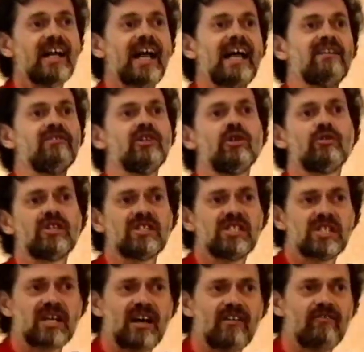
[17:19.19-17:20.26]
and you
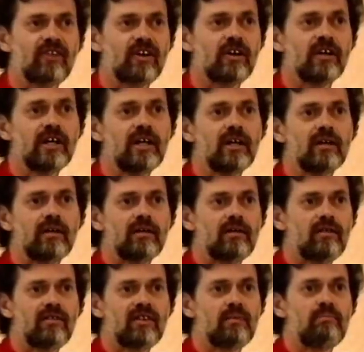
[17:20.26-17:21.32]
discover
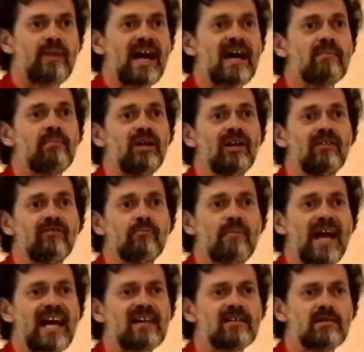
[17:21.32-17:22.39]
the babble of
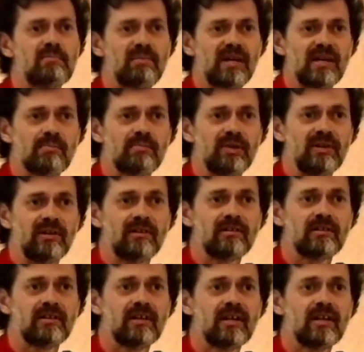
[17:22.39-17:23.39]
mad people